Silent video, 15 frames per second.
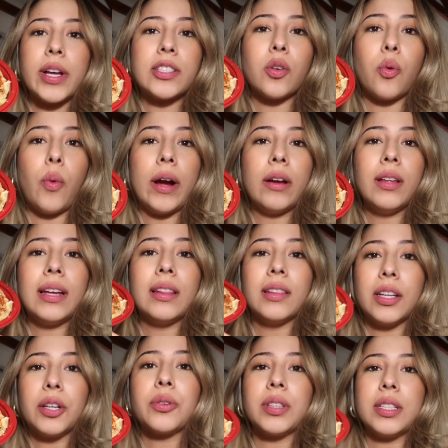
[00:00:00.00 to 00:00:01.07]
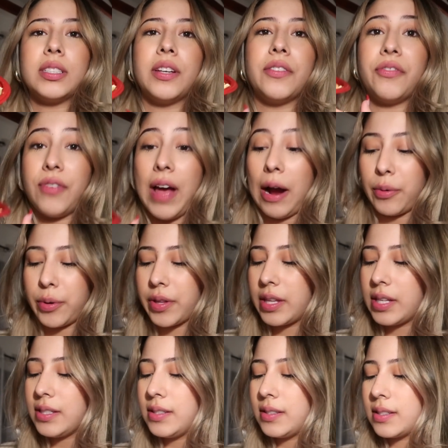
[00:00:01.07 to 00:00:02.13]
Okay, so while I literally devour
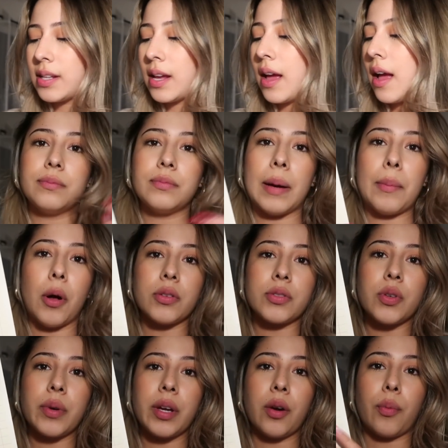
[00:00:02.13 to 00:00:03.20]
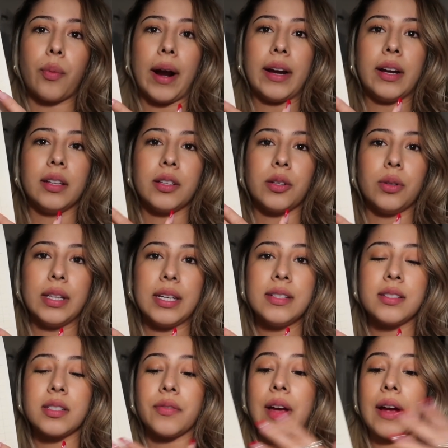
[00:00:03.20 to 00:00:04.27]
this, I'm also gonna write a little
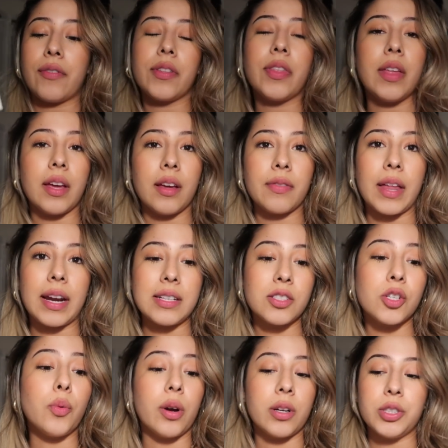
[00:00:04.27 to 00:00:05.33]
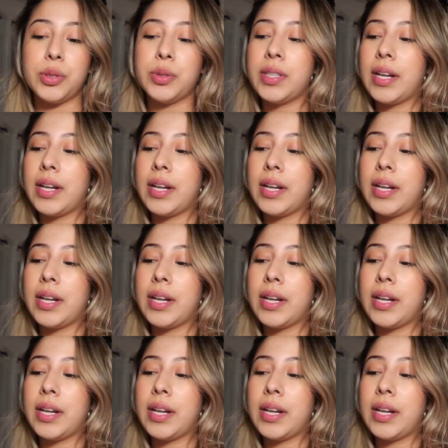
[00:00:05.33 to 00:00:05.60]
list of everything that I still wanna do